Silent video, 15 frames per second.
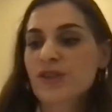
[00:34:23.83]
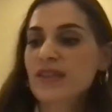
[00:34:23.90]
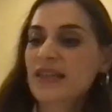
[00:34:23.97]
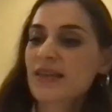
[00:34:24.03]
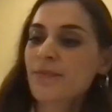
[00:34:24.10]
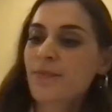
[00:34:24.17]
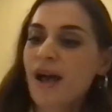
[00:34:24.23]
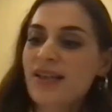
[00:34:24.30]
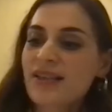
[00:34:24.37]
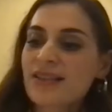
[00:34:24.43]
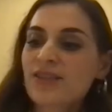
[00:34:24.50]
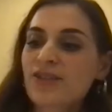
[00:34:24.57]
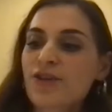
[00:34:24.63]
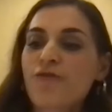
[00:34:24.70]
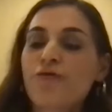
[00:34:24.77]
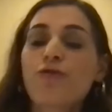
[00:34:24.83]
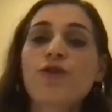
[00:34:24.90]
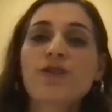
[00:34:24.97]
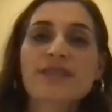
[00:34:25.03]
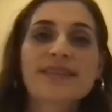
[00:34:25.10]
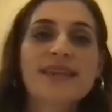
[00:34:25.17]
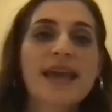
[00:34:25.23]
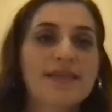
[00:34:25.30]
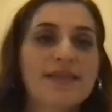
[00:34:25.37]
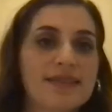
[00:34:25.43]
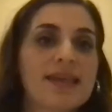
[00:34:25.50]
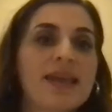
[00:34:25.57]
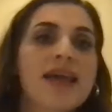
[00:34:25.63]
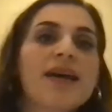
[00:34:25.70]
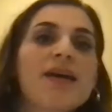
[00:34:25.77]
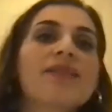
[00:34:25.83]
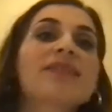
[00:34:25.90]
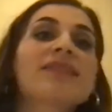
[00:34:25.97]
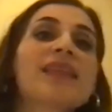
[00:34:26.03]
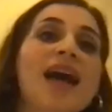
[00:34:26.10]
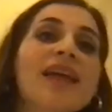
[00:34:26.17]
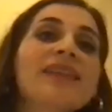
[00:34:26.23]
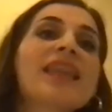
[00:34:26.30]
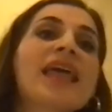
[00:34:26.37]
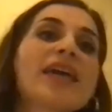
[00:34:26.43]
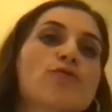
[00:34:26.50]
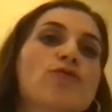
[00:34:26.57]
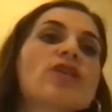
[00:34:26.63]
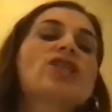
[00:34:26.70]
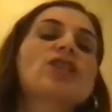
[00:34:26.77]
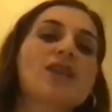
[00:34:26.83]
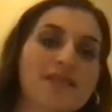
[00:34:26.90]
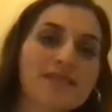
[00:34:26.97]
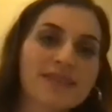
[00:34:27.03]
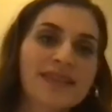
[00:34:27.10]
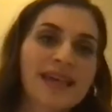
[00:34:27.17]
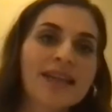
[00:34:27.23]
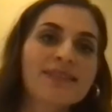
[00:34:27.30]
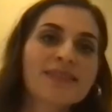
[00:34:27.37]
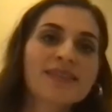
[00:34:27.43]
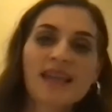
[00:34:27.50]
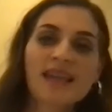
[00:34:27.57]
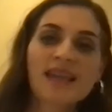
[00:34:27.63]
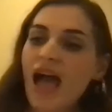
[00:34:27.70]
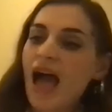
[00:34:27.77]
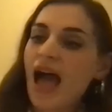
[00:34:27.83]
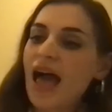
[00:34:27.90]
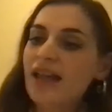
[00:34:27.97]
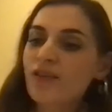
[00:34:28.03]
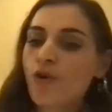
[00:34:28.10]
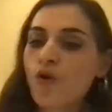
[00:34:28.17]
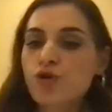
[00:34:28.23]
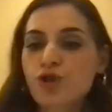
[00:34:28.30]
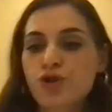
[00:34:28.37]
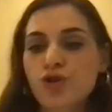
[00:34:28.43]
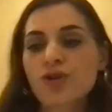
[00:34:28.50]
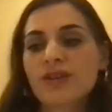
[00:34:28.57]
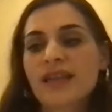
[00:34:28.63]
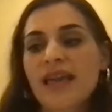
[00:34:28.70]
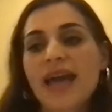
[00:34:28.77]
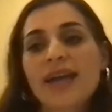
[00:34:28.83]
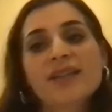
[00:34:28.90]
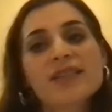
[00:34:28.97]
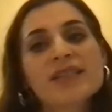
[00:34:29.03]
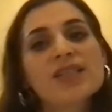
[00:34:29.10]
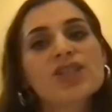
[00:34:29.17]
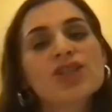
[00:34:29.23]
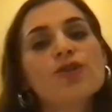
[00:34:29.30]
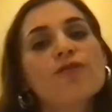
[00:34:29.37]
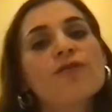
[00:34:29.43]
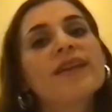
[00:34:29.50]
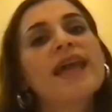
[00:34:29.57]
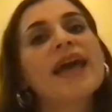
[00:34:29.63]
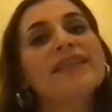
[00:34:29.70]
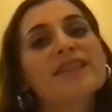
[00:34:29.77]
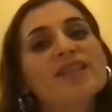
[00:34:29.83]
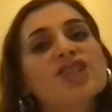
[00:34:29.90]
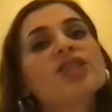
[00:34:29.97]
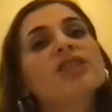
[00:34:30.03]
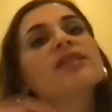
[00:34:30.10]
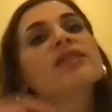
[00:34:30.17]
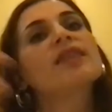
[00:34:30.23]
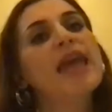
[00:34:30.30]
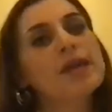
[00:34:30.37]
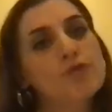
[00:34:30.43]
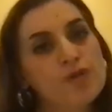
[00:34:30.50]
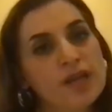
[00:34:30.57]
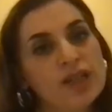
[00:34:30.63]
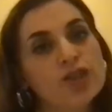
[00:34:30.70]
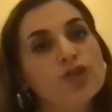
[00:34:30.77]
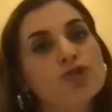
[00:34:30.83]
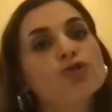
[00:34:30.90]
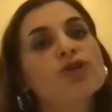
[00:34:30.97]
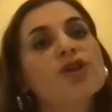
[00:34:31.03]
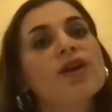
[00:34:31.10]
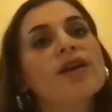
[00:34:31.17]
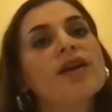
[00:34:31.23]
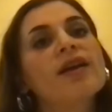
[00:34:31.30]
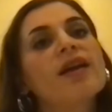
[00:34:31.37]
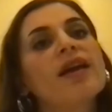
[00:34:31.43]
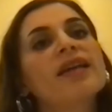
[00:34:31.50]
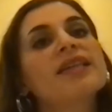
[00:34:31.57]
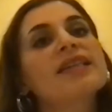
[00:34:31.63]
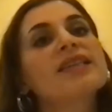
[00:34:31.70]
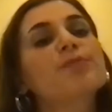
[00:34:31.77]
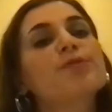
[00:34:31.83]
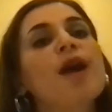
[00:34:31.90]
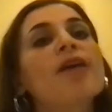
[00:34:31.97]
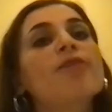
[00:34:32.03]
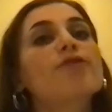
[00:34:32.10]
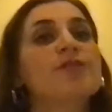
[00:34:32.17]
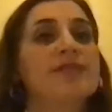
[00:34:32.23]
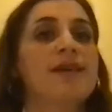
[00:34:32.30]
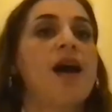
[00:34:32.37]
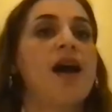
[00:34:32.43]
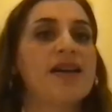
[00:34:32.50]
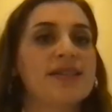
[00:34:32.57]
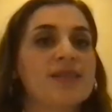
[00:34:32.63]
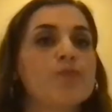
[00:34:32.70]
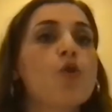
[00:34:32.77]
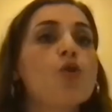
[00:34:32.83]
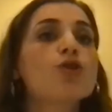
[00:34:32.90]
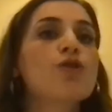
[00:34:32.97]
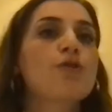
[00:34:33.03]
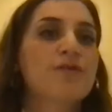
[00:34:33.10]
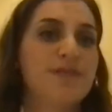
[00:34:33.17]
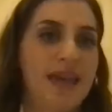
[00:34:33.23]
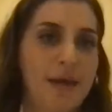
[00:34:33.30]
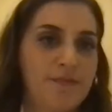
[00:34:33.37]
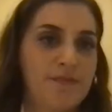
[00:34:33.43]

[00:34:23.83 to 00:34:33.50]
the mastery of content, non-language content, and also the acquisition of an additional language is prioritized, both of them.